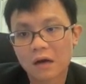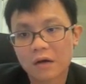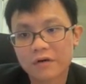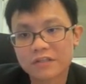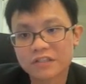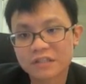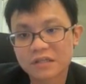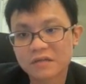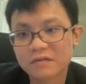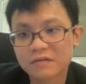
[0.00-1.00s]

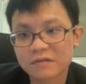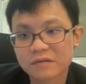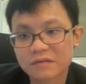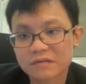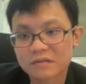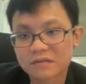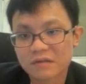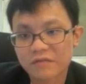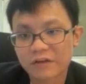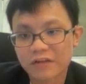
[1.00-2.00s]
Original,
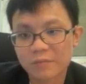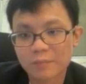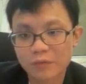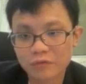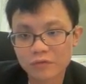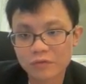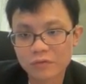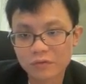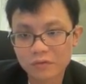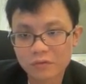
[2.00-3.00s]
when you
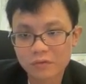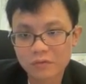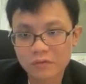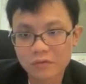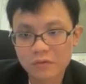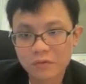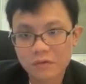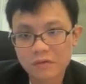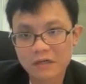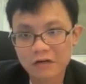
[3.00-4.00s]
pull,
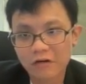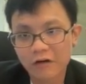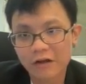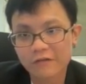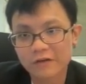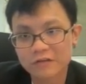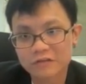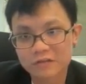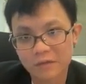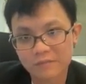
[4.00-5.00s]
the coin will
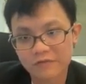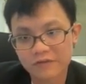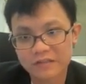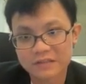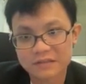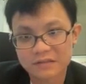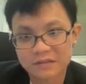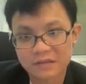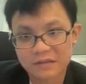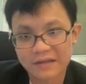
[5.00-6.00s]
stop first.
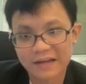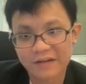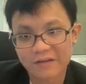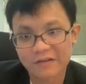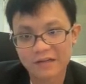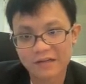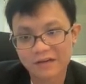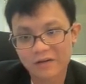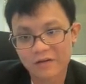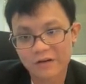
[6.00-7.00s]
Then only
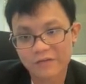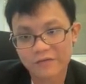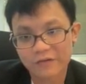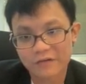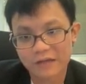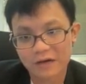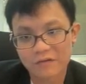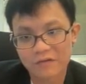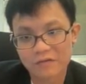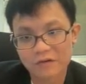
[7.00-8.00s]
the coin fall
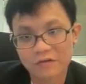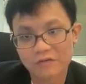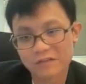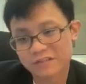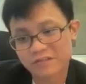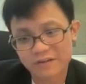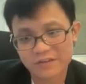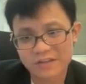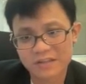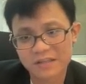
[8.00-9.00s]
down due to its
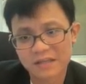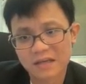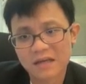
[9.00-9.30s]
gravity.